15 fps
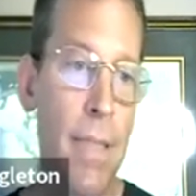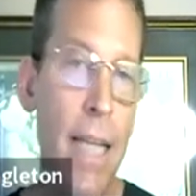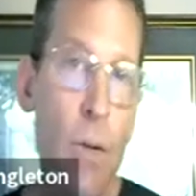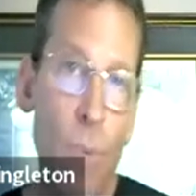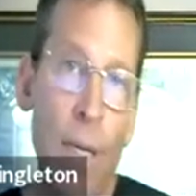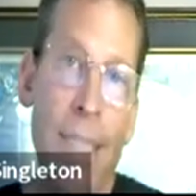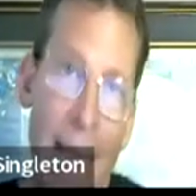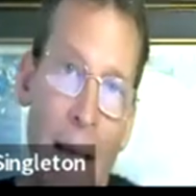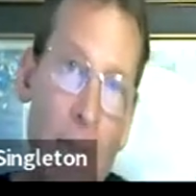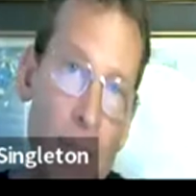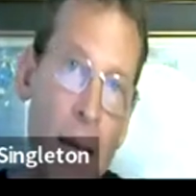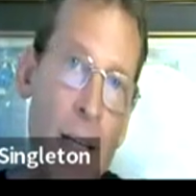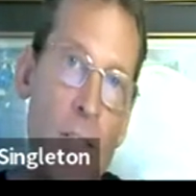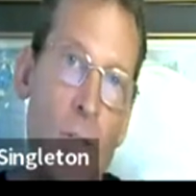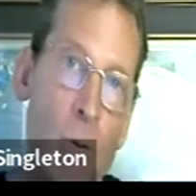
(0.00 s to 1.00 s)
They reach out
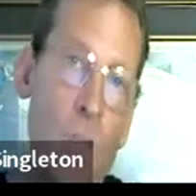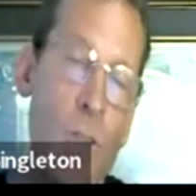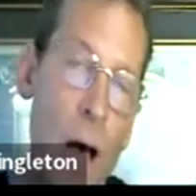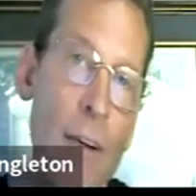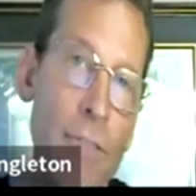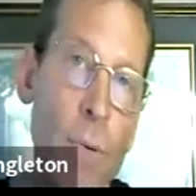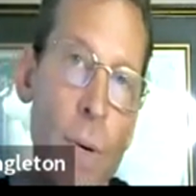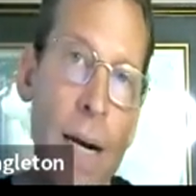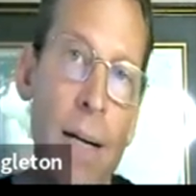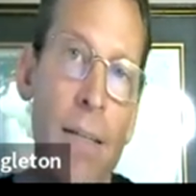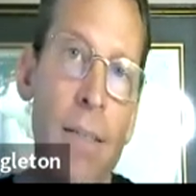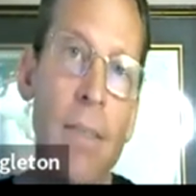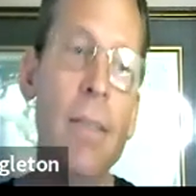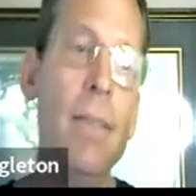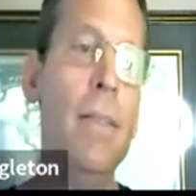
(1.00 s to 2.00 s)
to us through
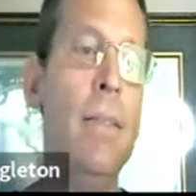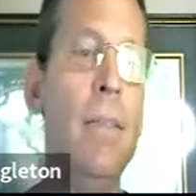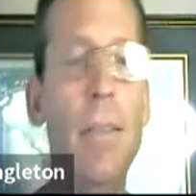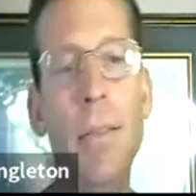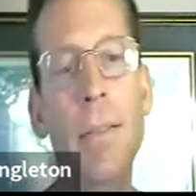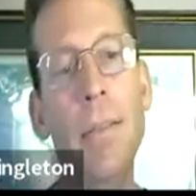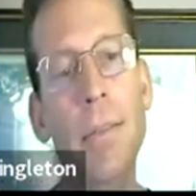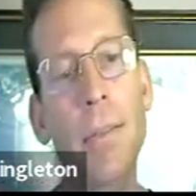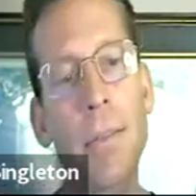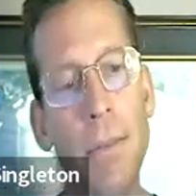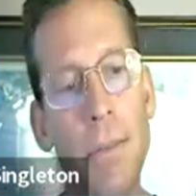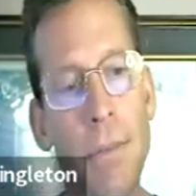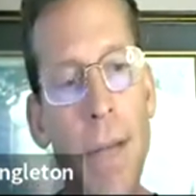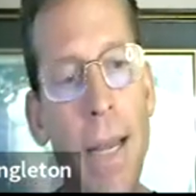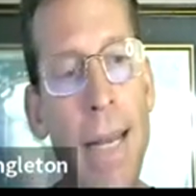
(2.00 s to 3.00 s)
software.
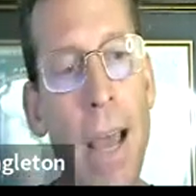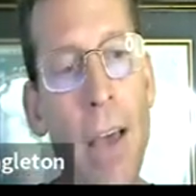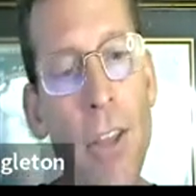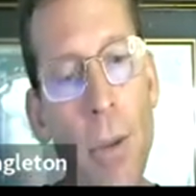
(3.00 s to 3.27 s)
Right now,